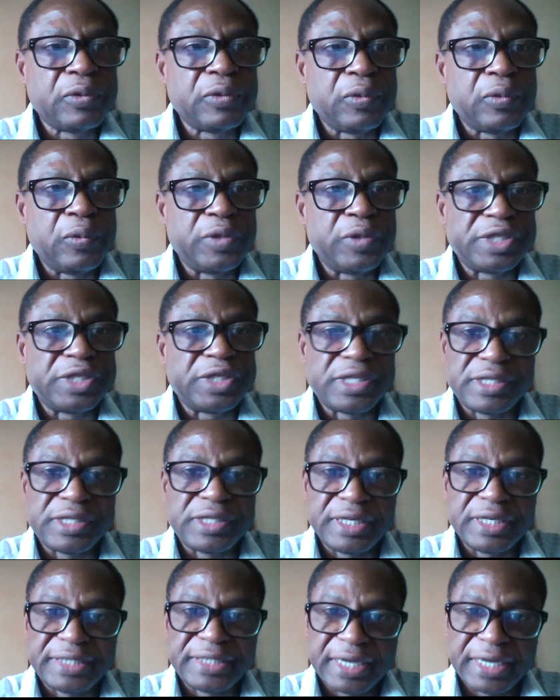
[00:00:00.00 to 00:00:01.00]
which is
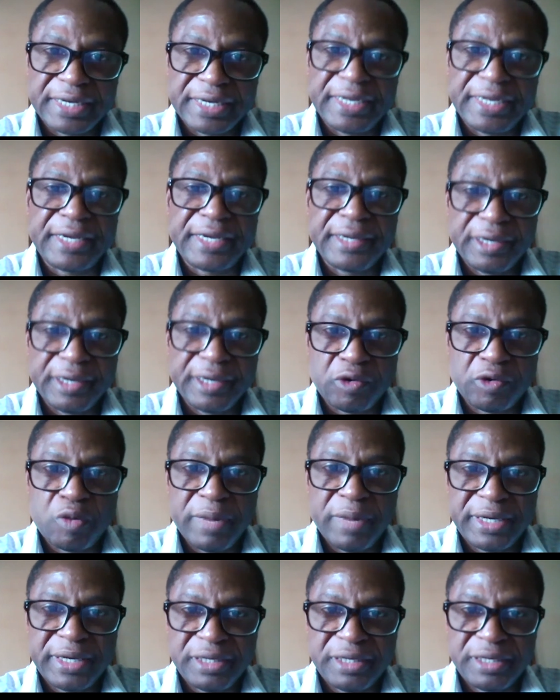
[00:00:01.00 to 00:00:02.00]
the technique
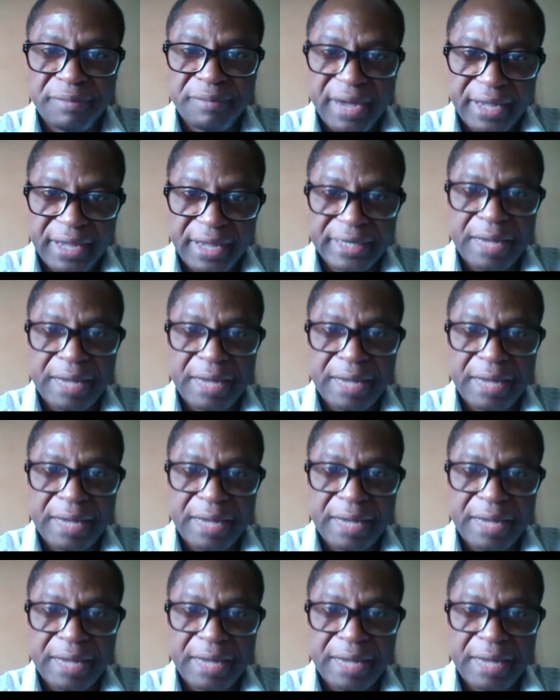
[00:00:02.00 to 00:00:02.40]
recommended by